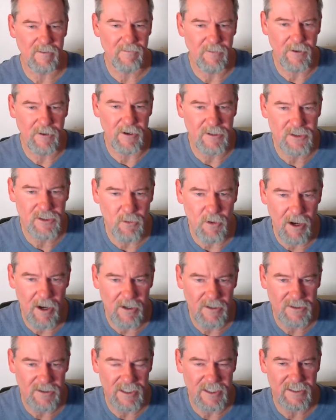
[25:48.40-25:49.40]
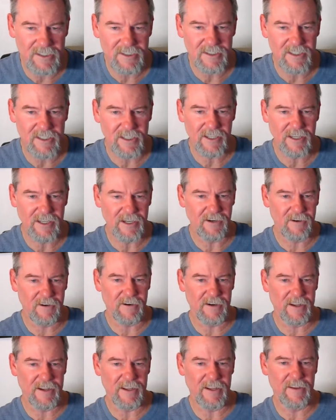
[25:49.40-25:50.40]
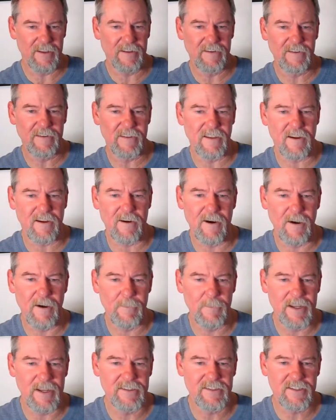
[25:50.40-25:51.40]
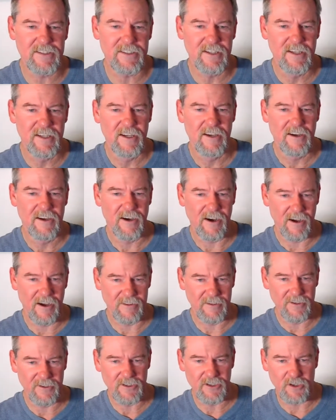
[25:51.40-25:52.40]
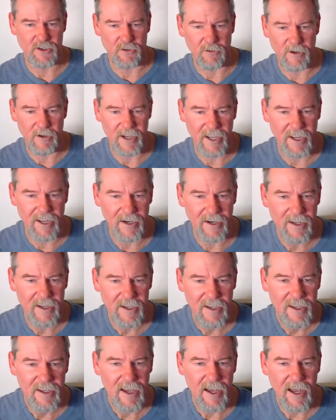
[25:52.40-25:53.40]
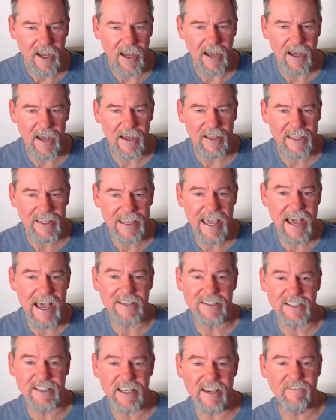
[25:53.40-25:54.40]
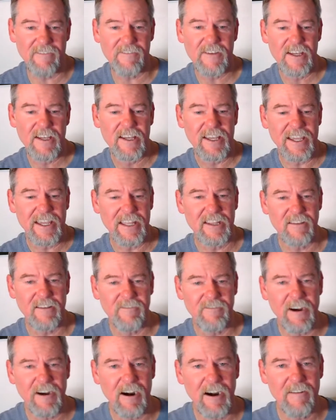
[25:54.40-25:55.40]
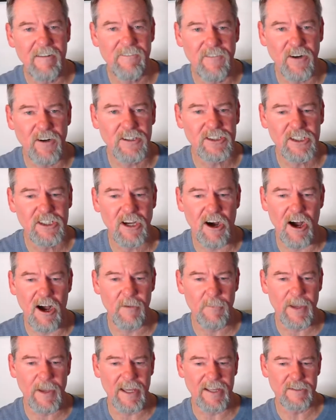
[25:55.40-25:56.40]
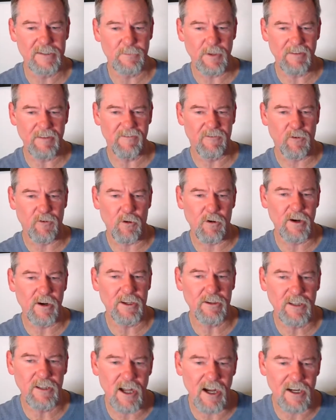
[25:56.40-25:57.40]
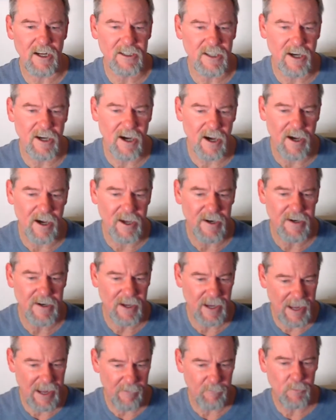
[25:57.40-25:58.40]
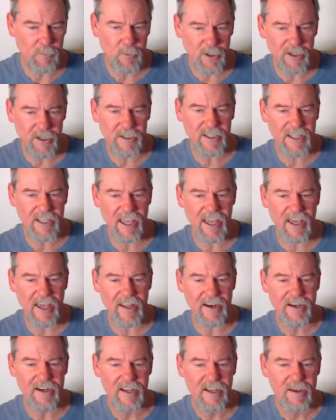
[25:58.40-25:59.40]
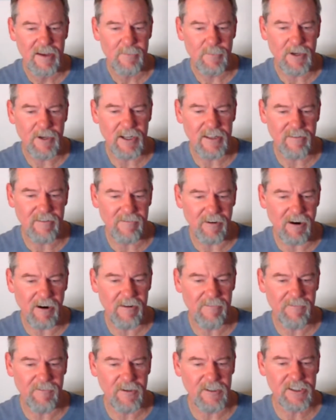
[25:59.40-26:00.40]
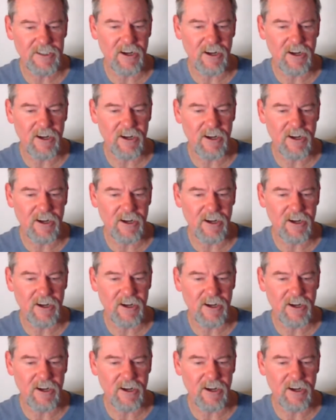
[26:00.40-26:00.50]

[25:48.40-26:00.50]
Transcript: your squatters list here in the comments on the screen? Yes, if in the very first comment before you logged on, I will put it again, but in the very first